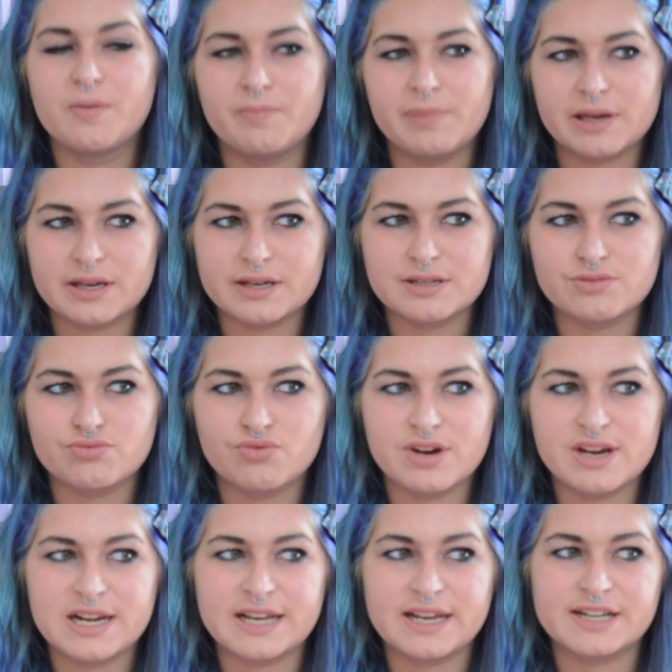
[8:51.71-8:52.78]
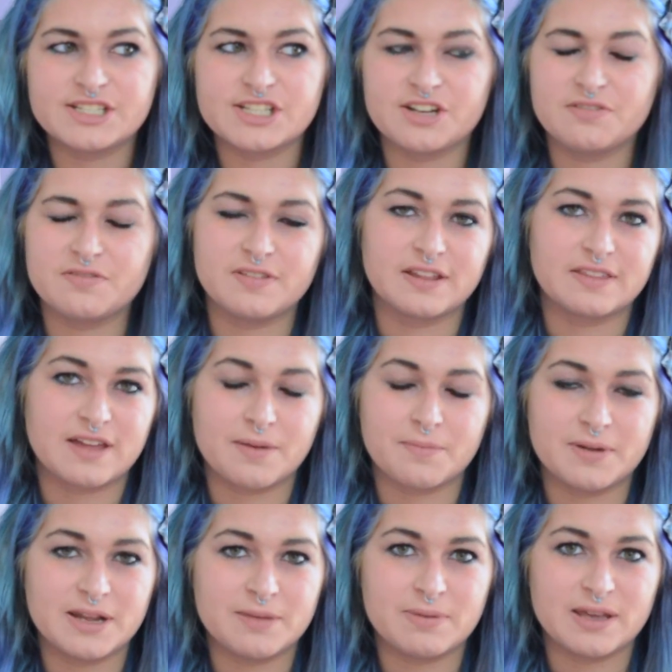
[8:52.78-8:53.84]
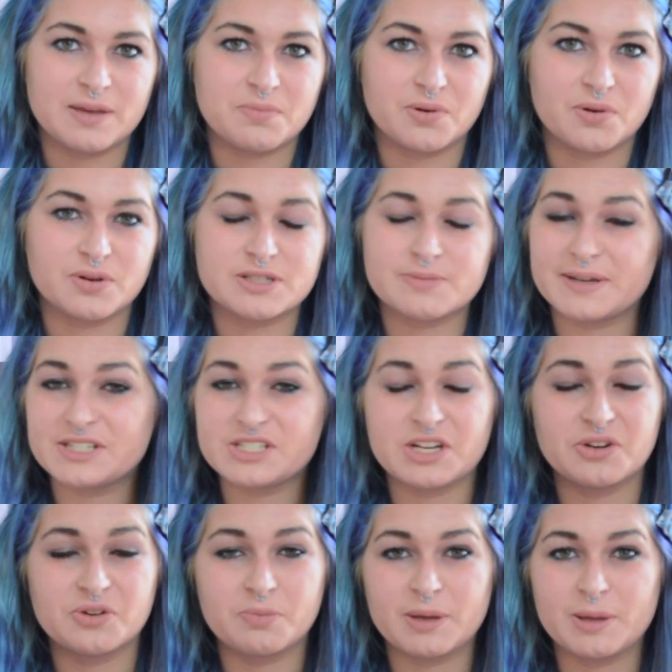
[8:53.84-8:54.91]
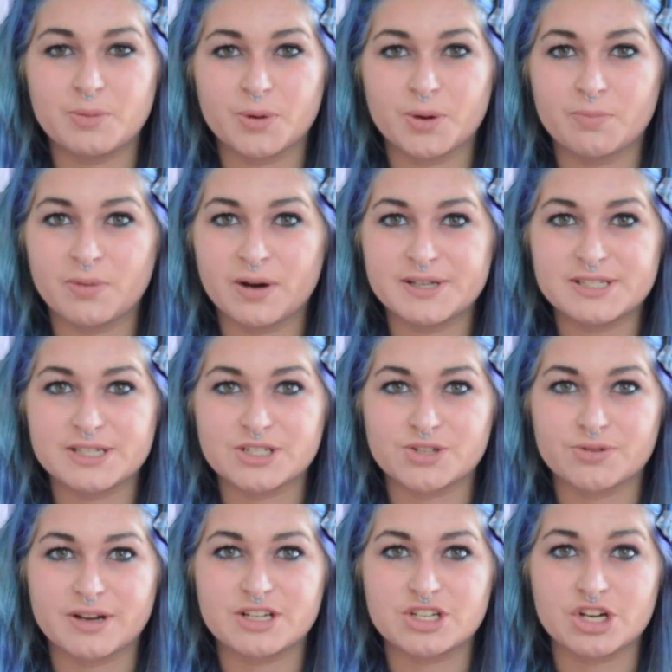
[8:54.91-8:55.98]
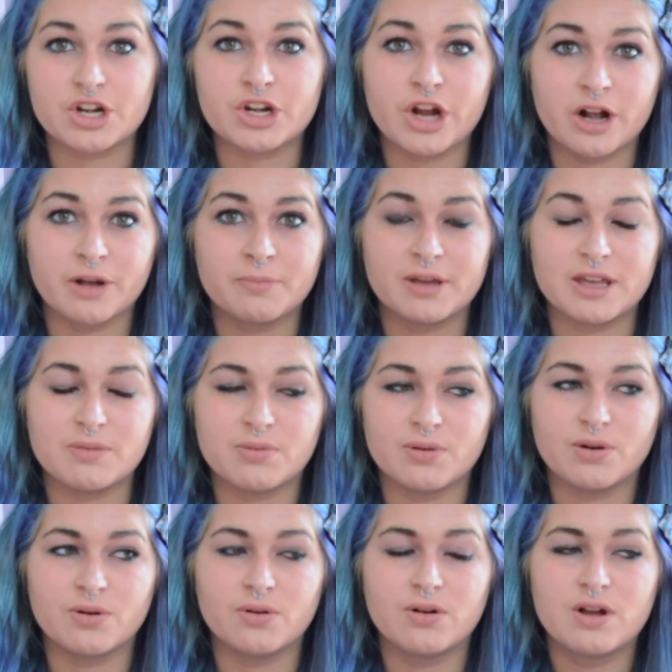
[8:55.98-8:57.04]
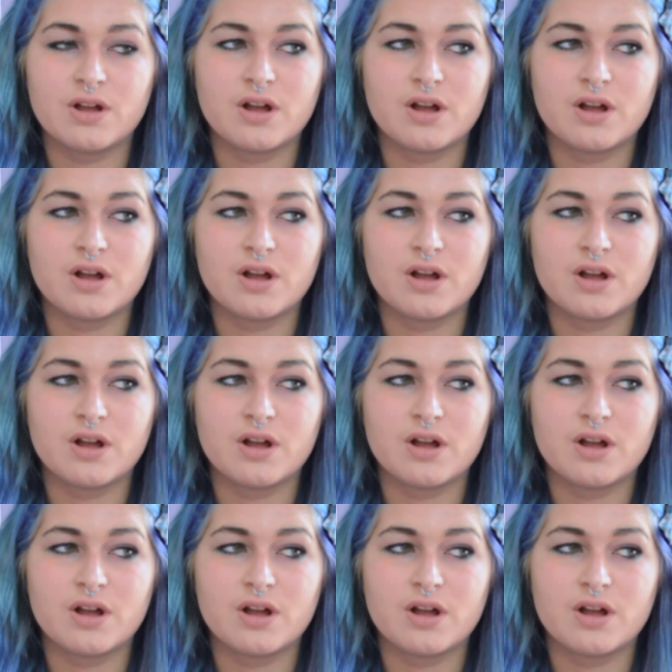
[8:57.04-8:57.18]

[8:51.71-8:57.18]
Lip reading: because really I don't think that many people, especially not people in my situation, young people,